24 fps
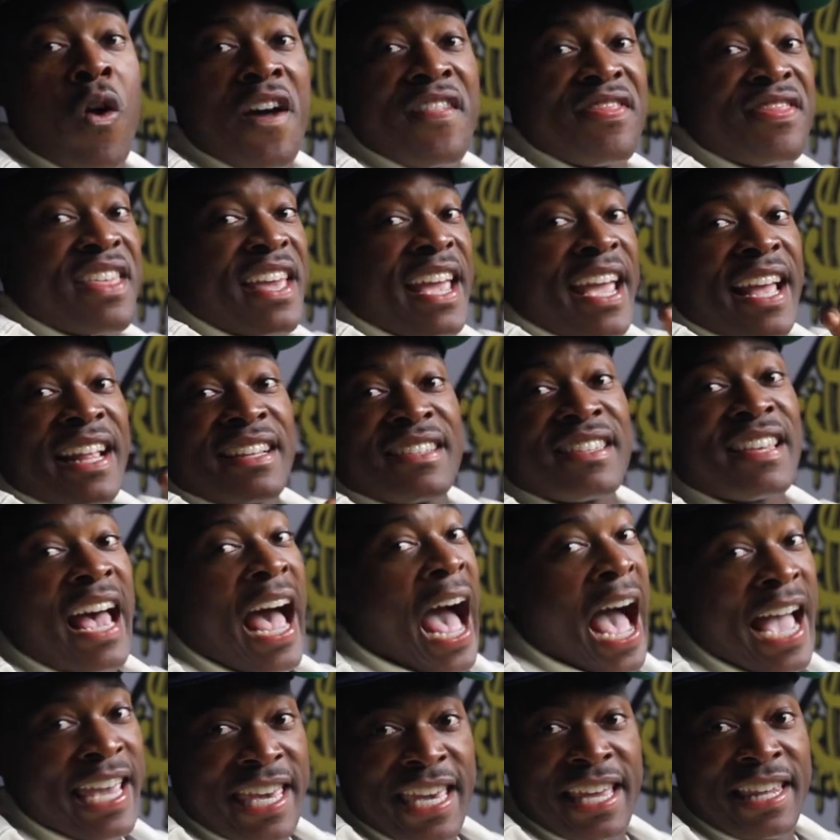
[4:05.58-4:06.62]
one the
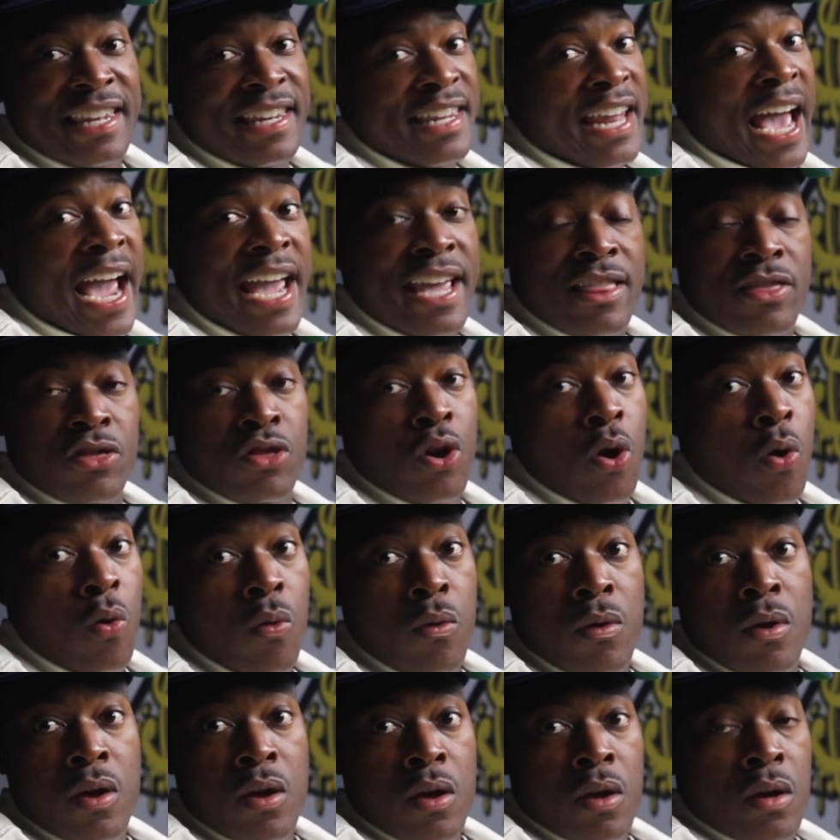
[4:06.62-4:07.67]
entire night though.
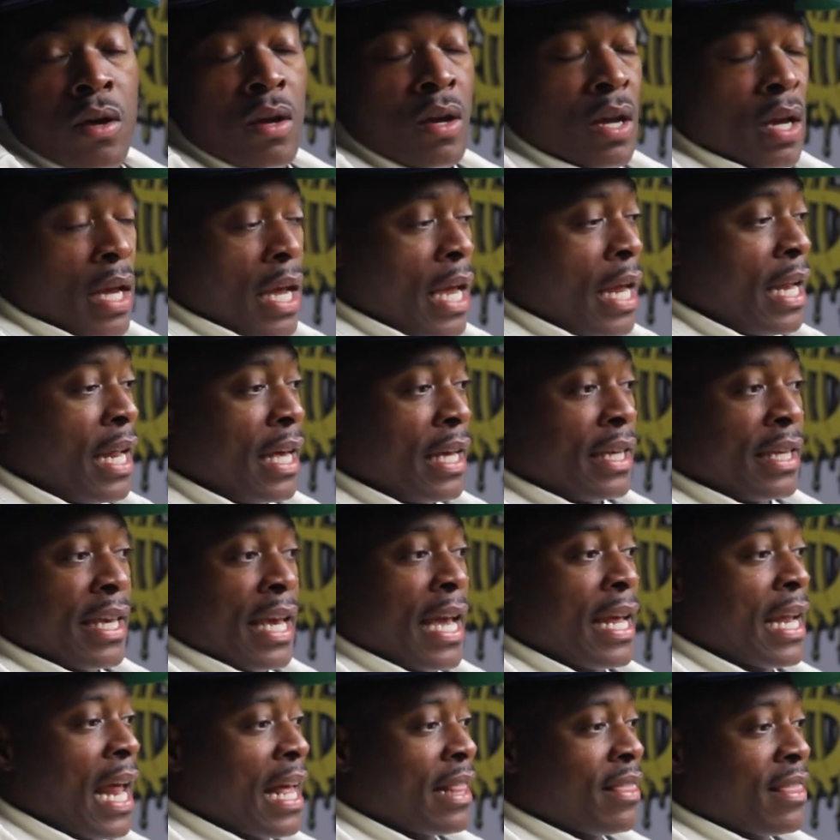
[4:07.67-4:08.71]
And
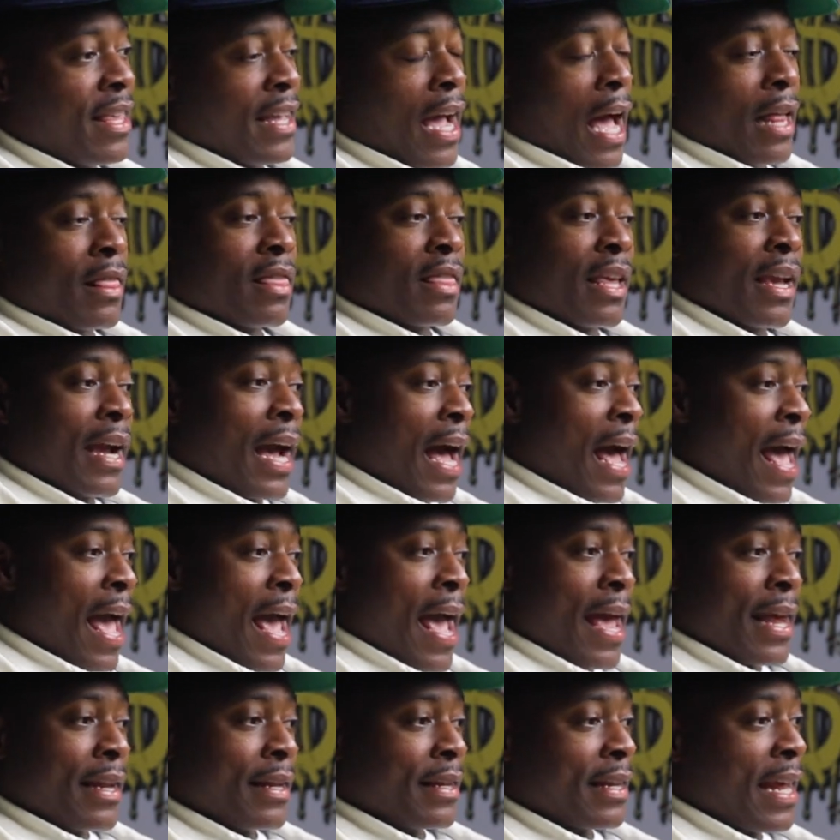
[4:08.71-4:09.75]
again, I think I think I
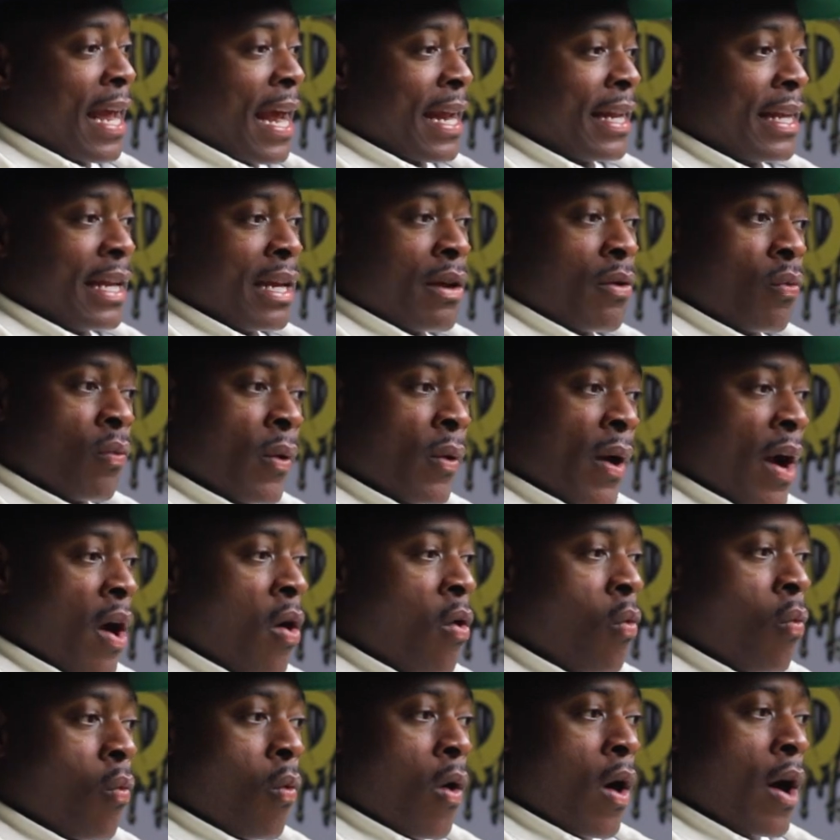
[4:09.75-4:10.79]
had Danny in
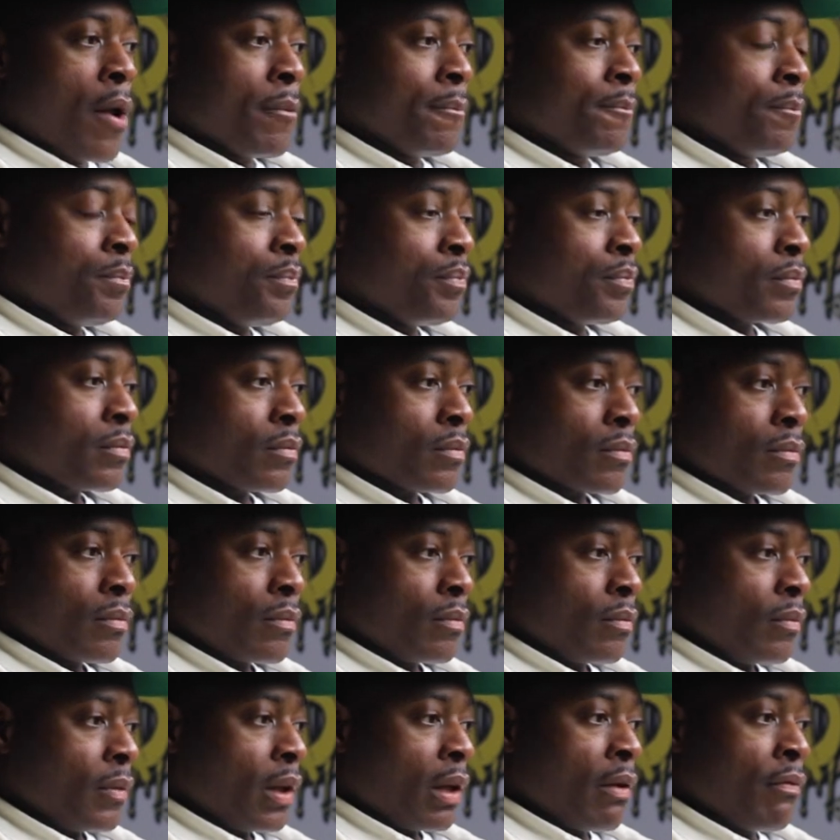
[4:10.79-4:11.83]
round one,
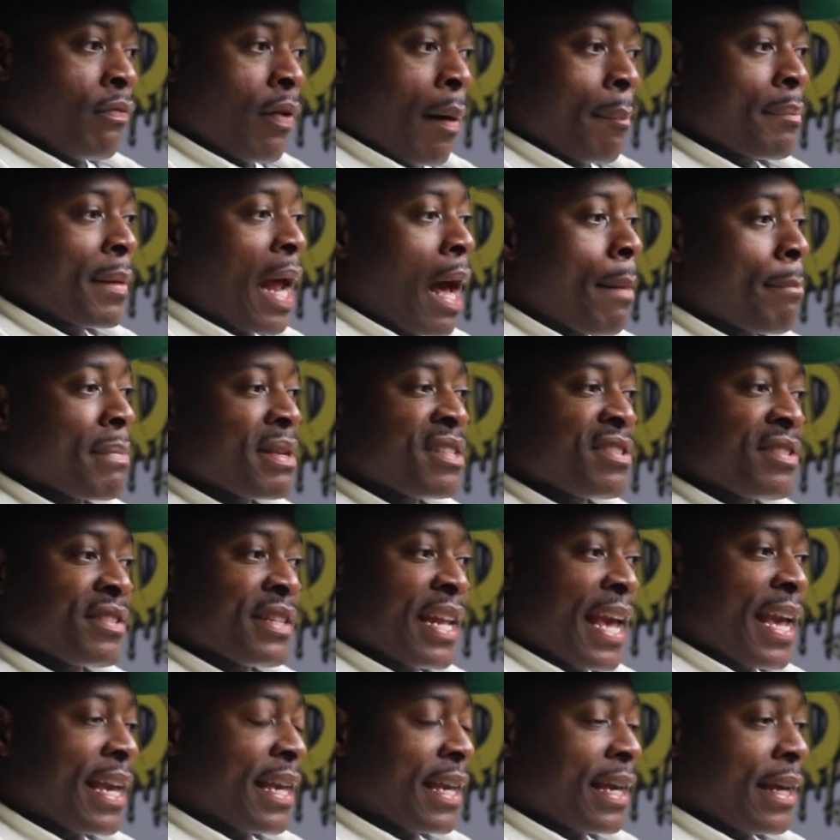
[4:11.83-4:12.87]
if I'm not
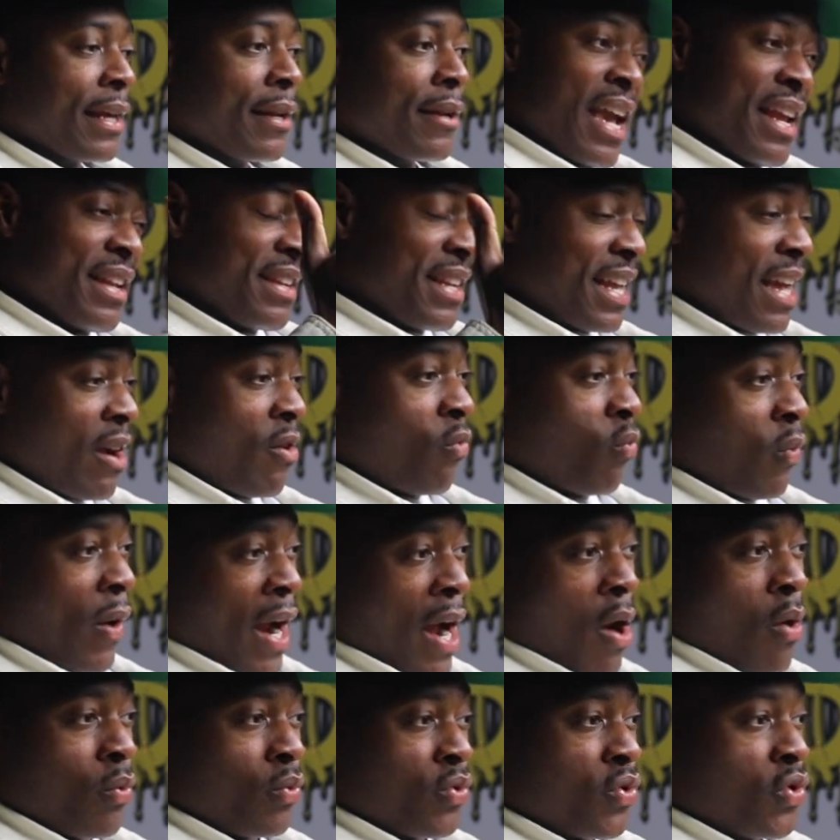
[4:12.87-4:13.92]
mistaken. And then
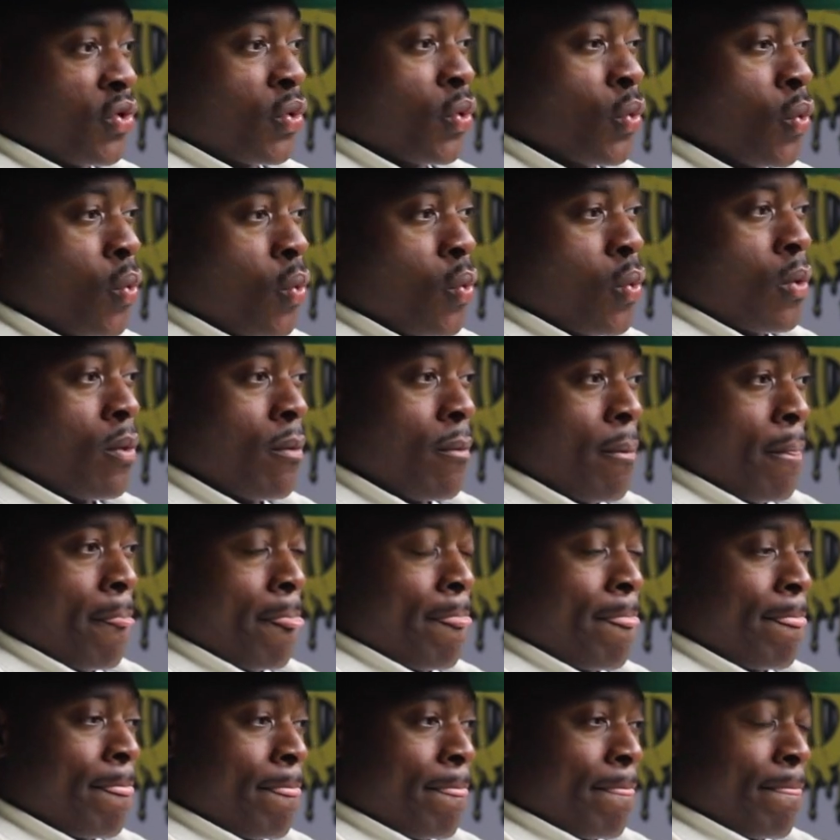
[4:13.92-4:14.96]
round two,
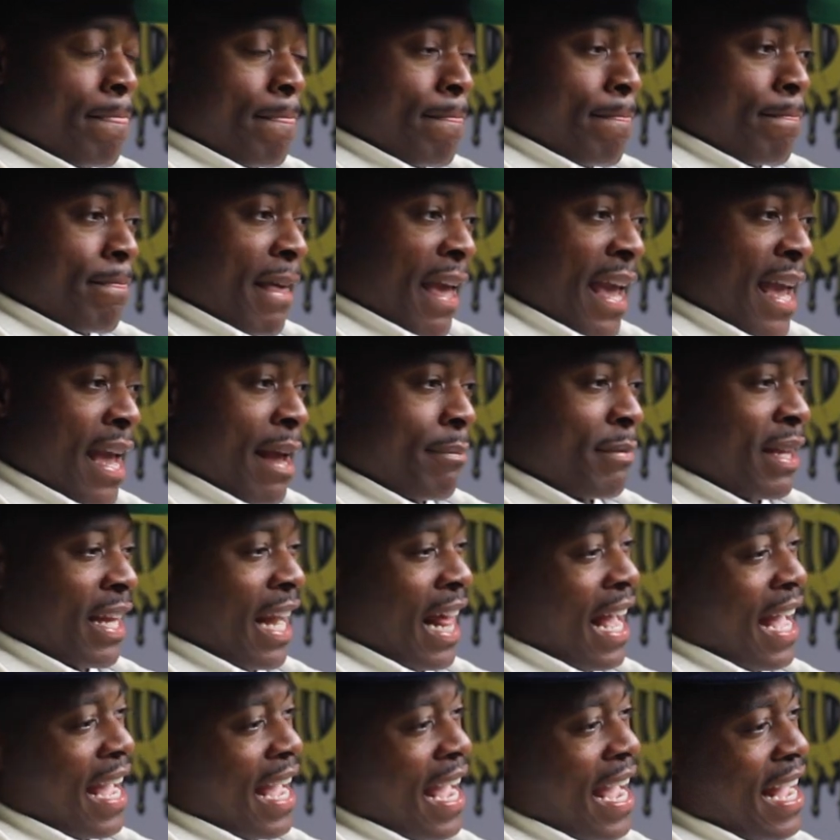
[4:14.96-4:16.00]
damn, did
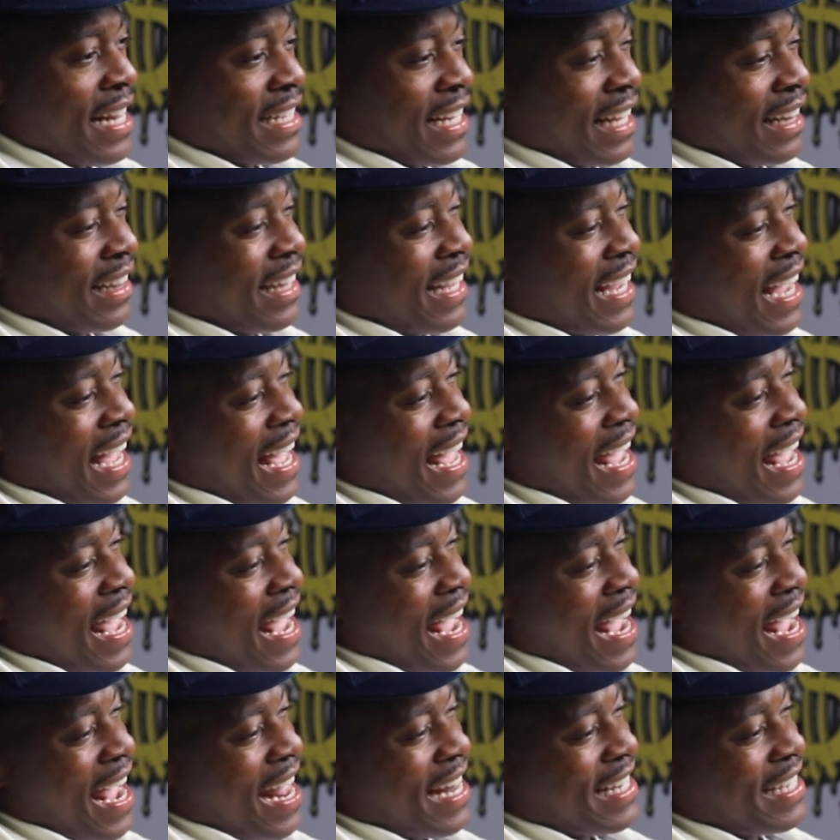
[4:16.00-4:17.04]
I edge? I think I
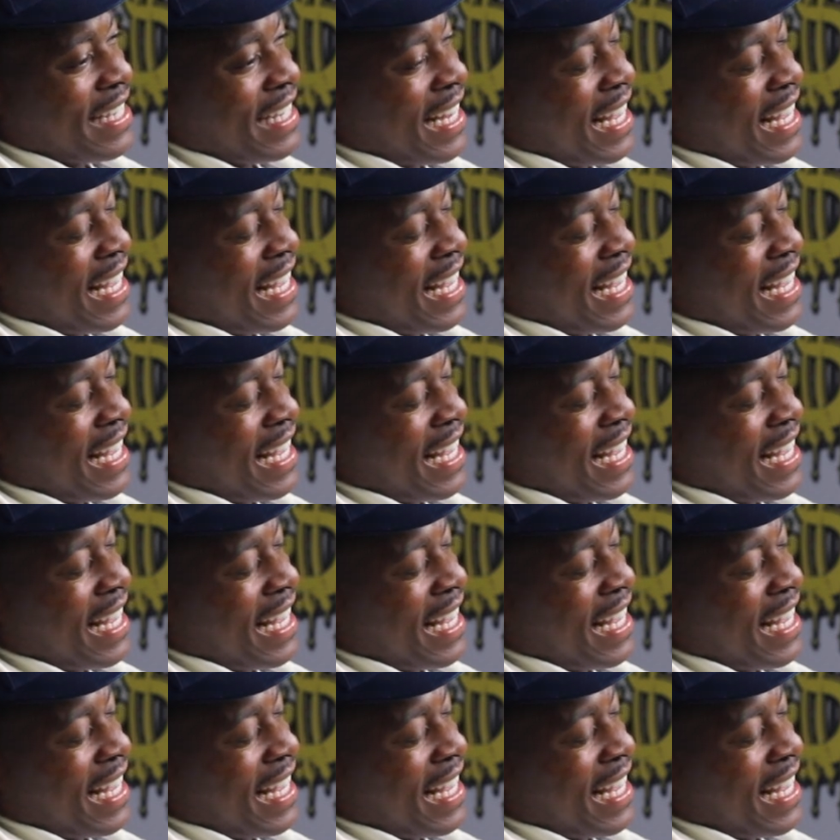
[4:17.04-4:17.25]
edged.